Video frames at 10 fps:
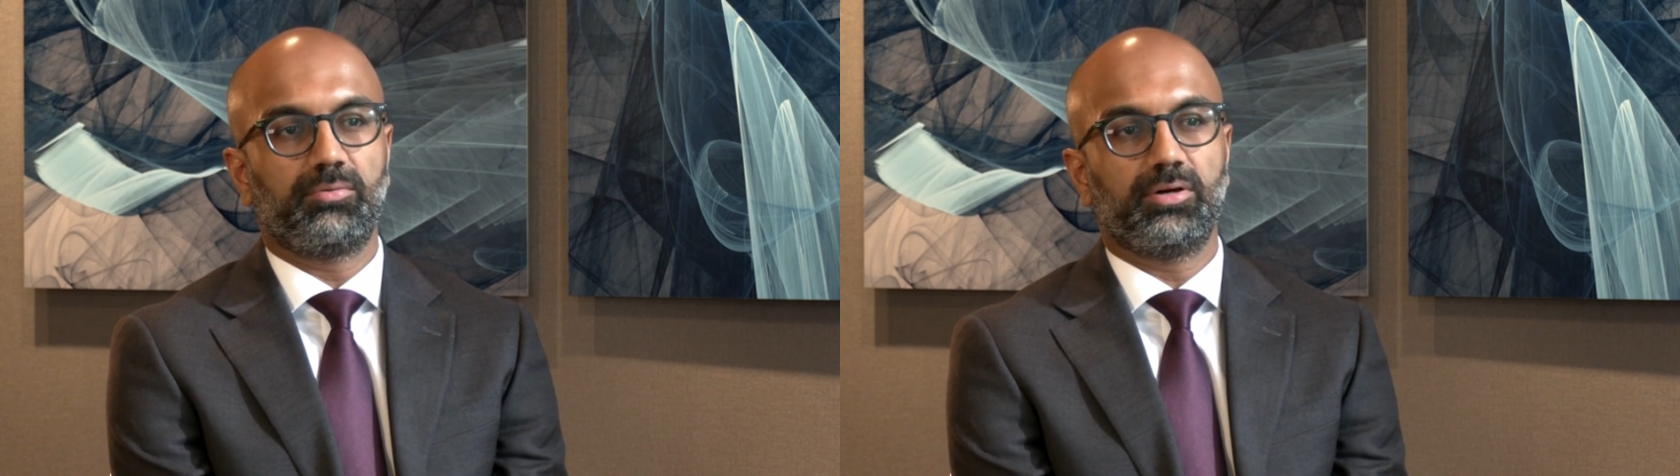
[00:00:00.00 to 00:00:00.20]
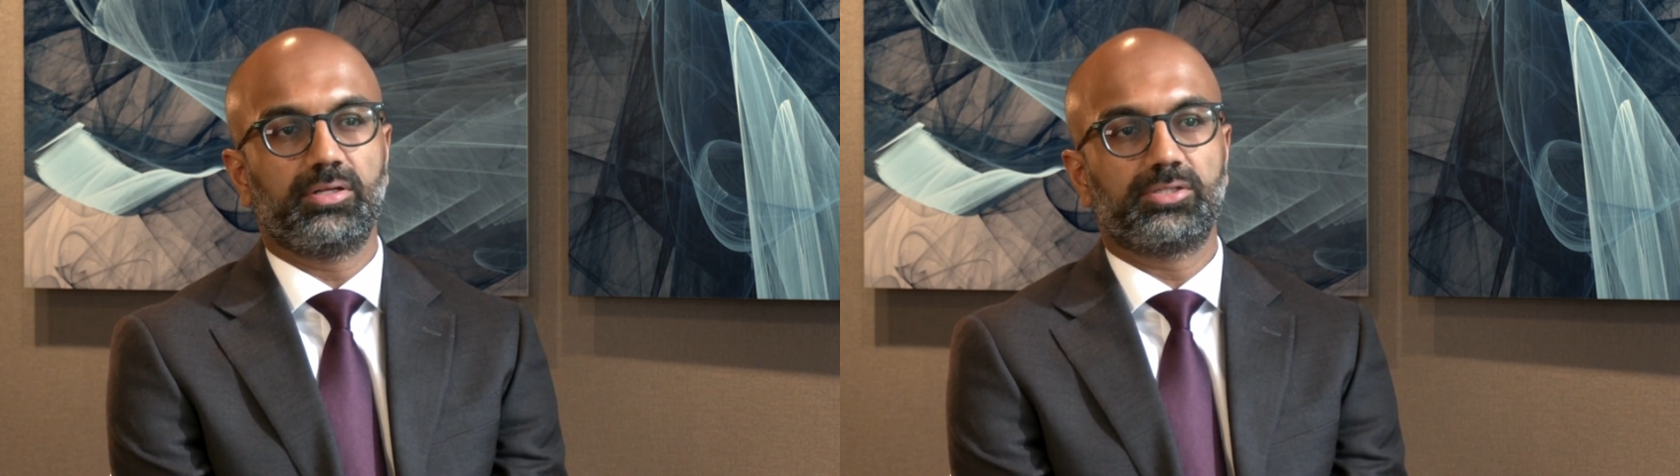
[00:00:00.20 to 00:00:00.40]

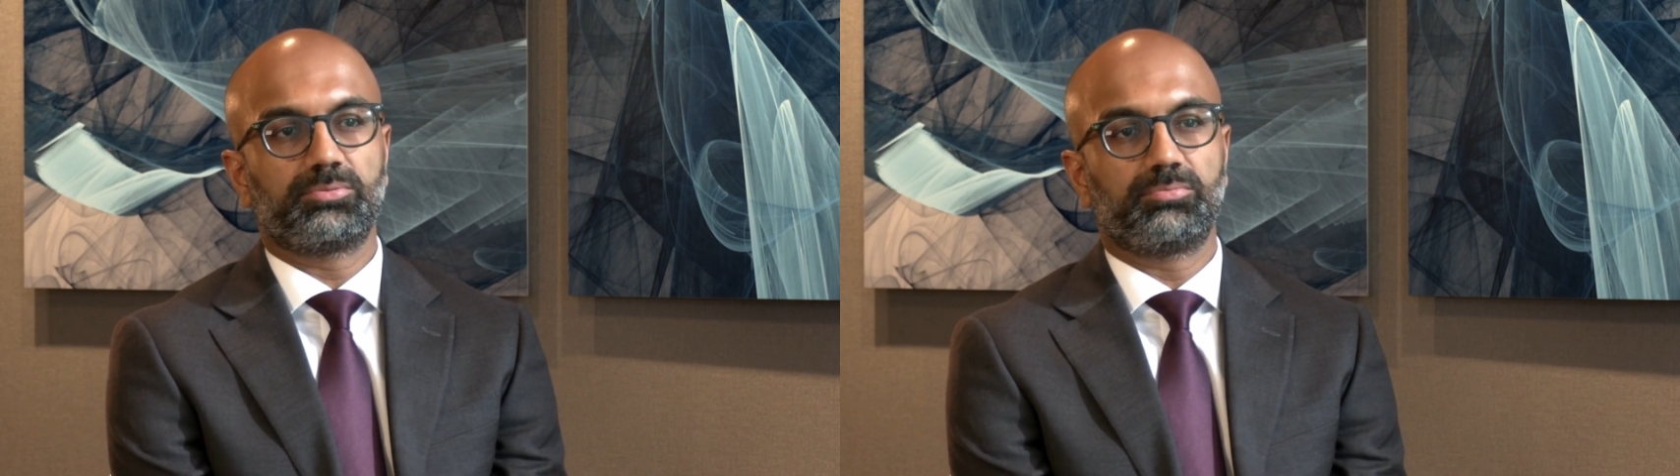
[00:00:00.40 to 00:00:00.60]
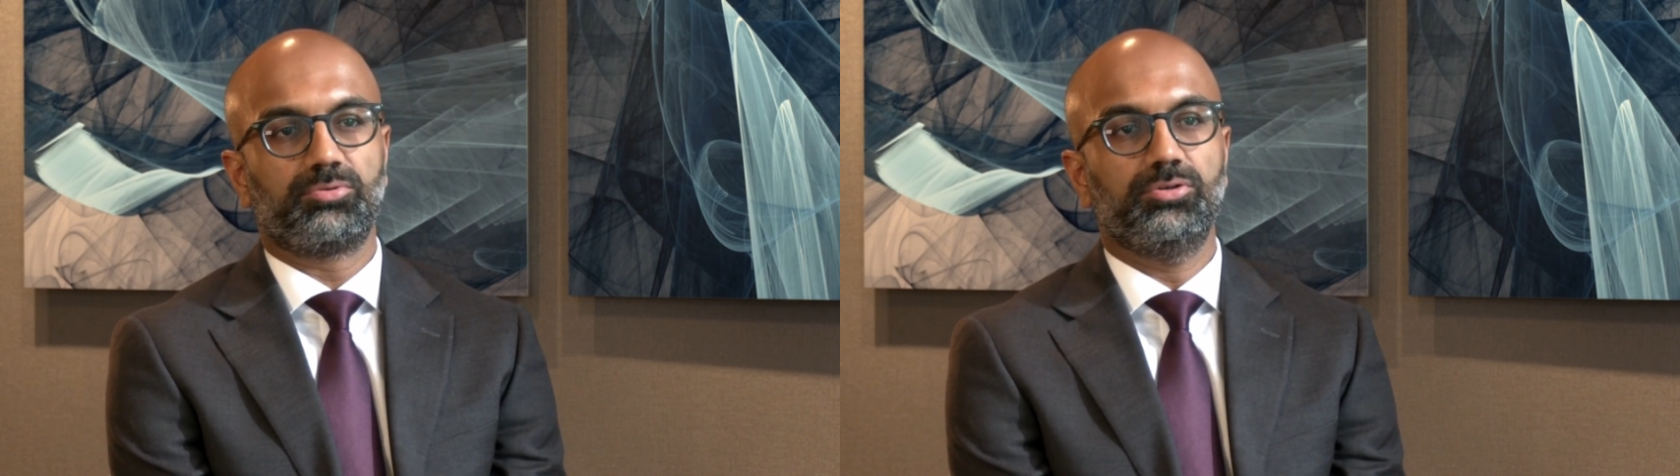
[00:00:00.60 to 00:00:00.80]
what
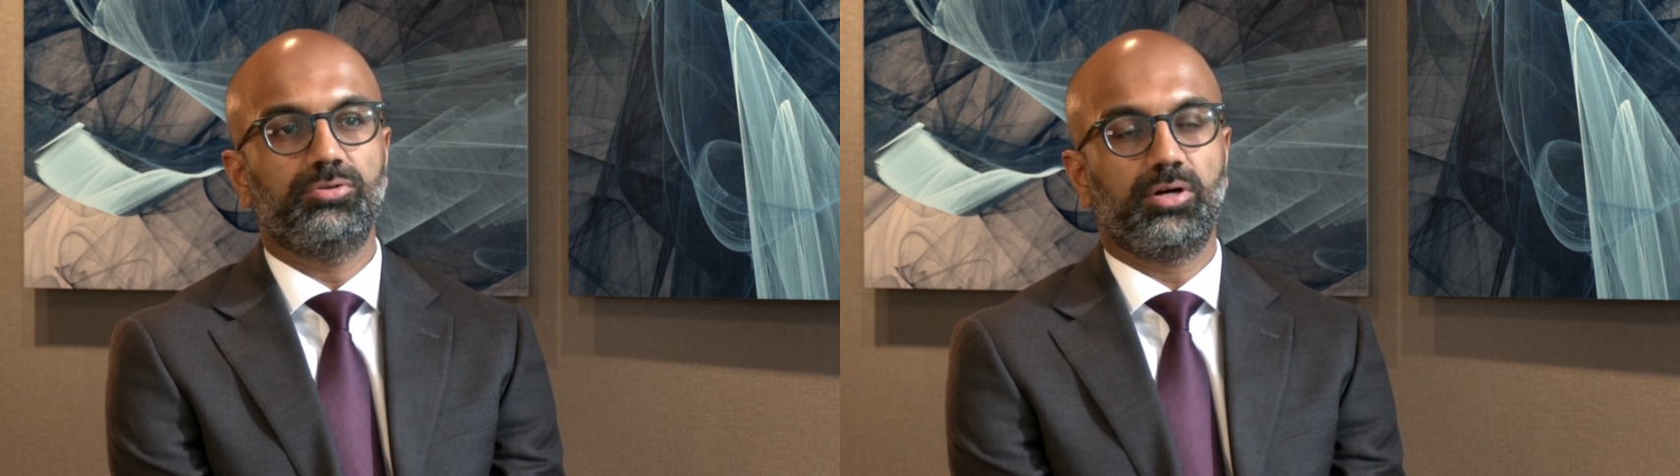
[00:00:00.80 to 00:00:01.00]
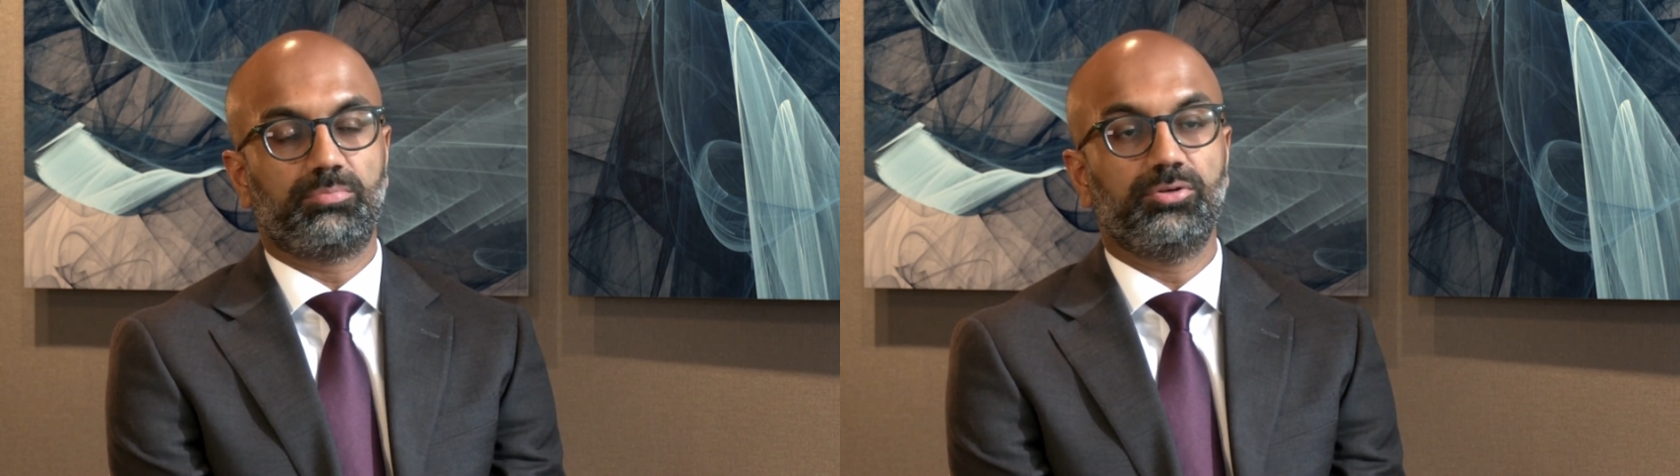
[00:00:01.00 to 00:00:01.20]
is
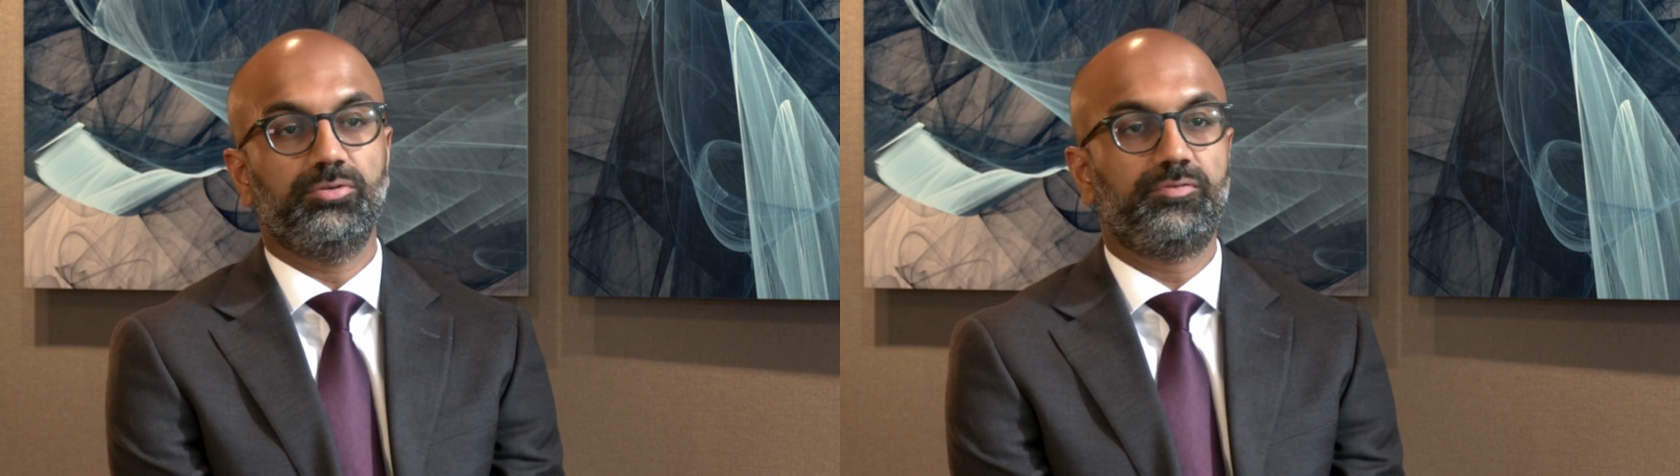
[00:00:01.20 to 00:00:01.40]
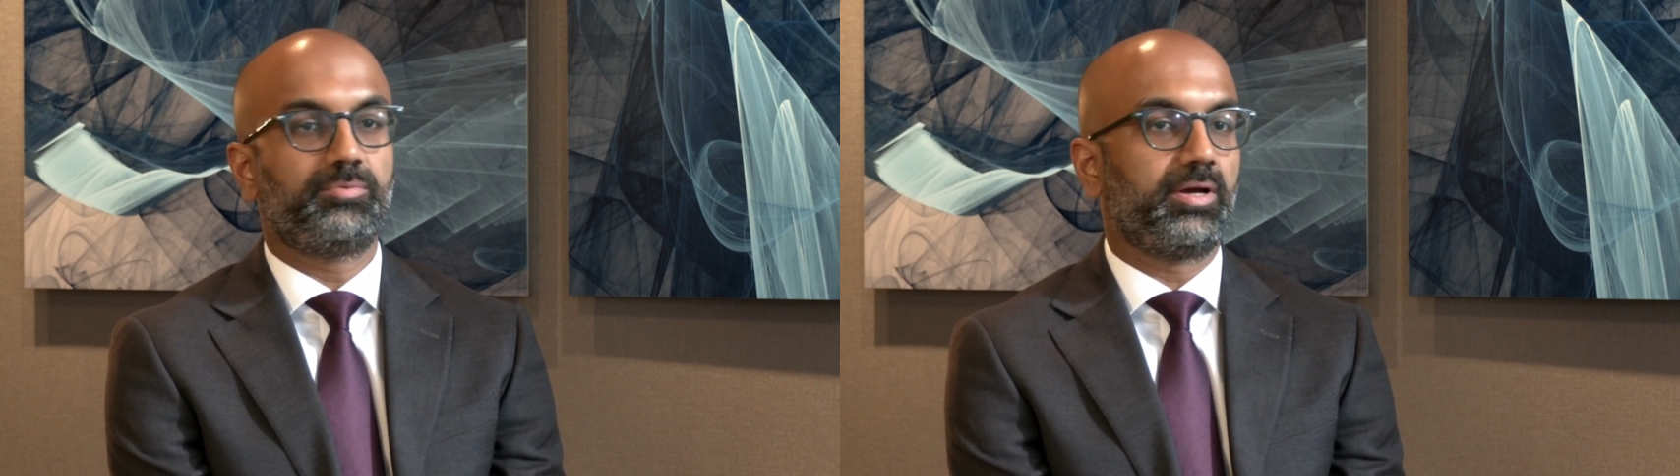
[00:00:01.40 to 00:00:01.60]

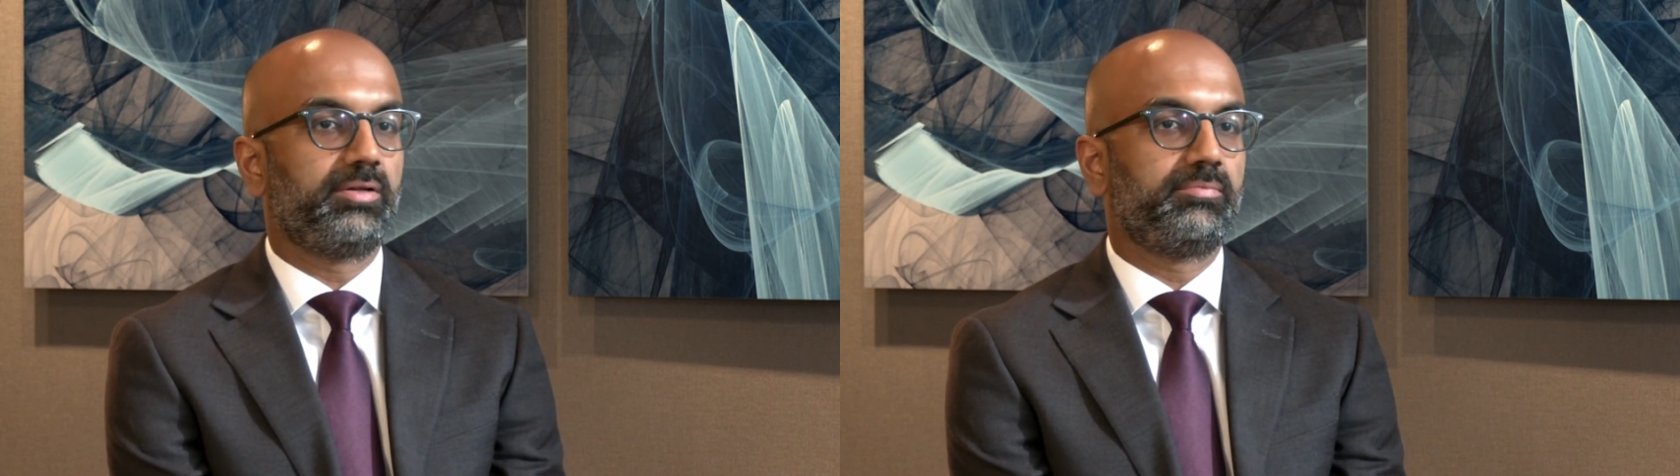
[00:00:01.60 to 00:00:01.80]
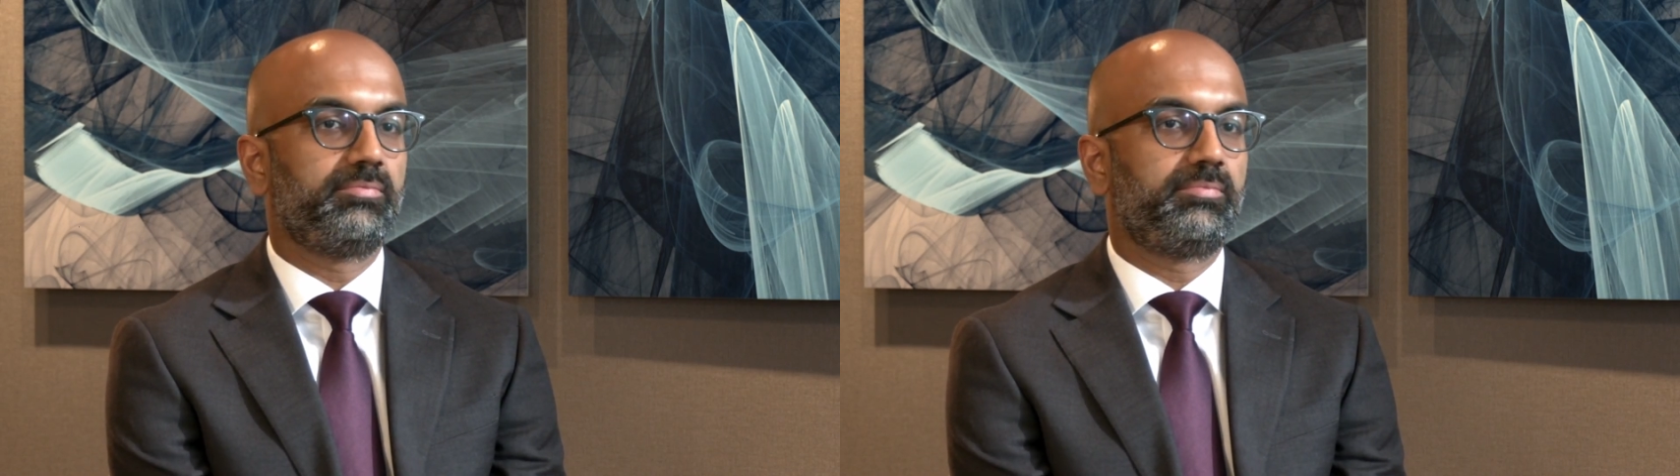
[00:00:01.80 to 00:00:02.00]
approved by